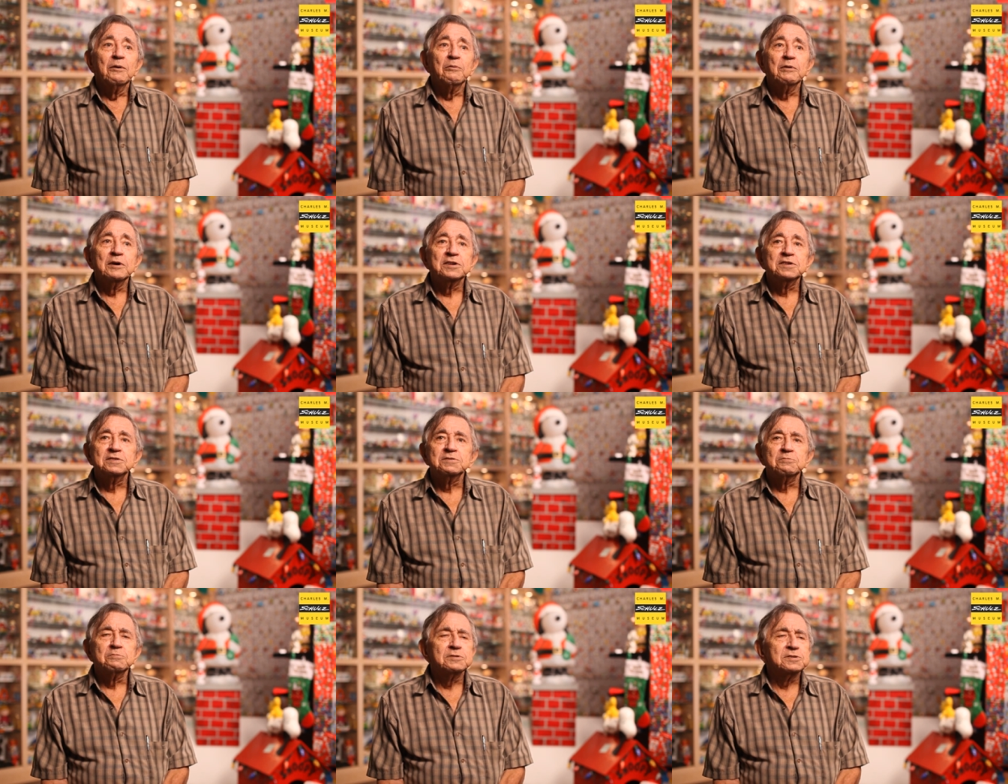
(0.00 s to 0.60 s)

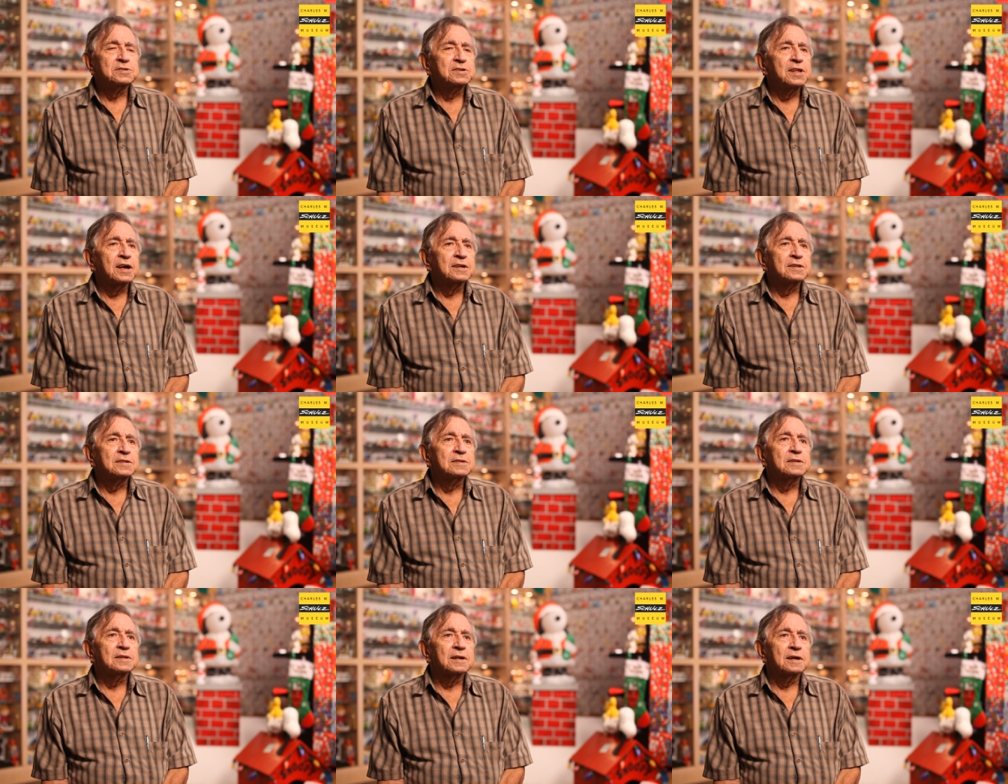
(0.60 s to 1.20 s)
which was
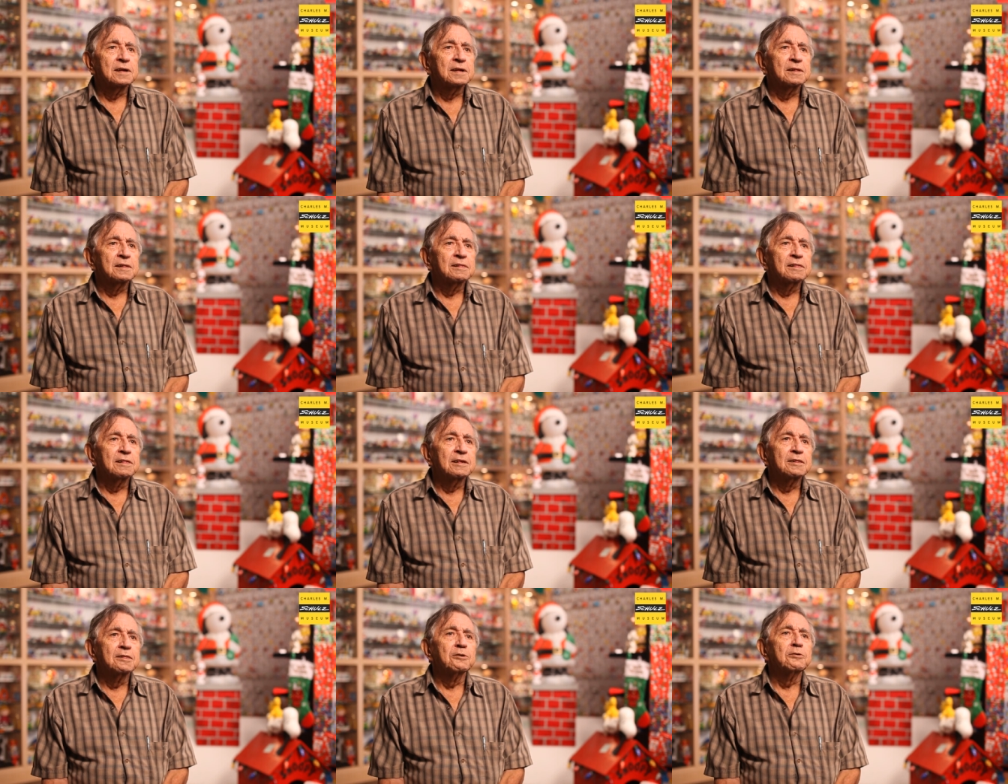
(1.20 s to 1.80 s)
done a
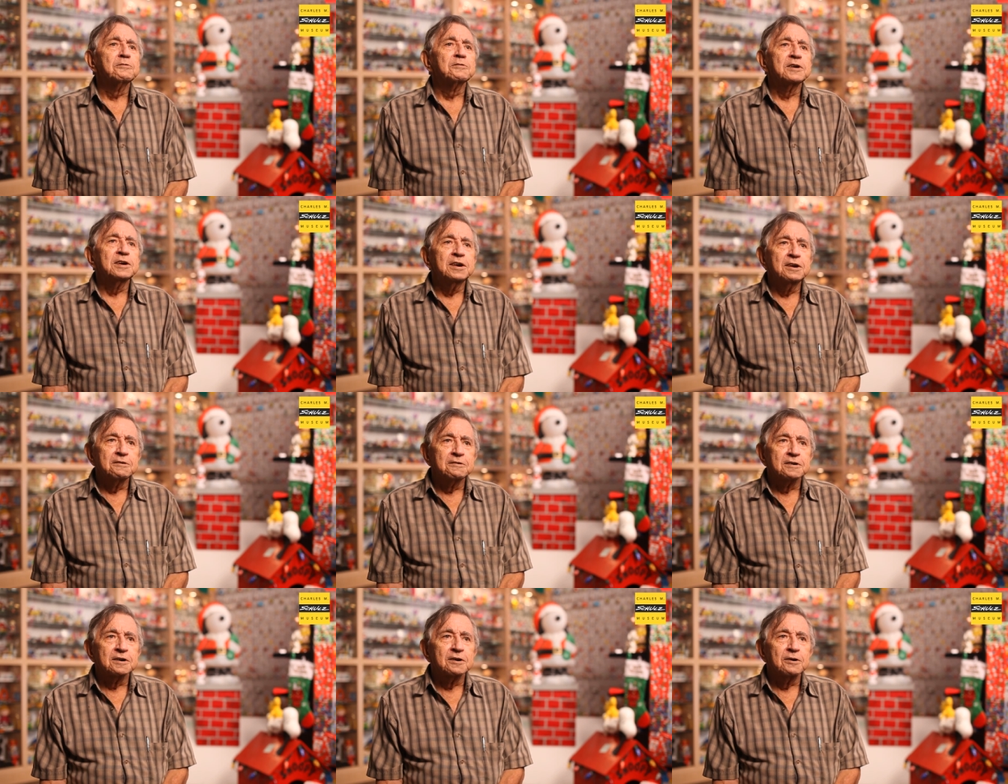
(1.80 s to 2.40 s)
little over a
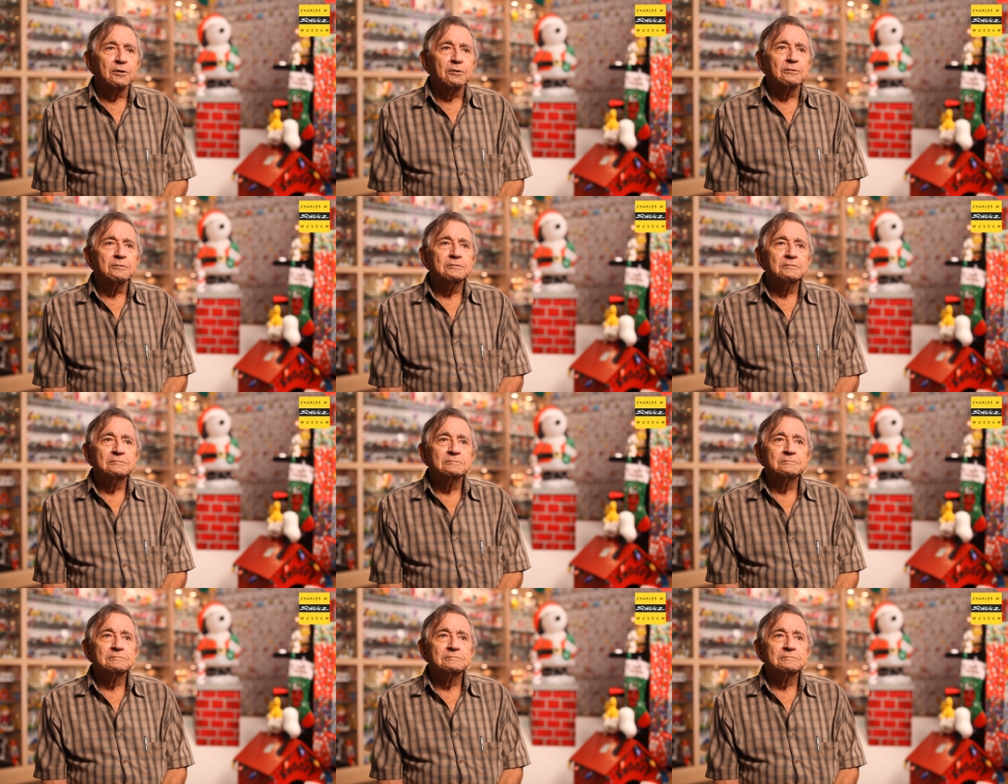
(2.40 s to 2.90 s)
year ago.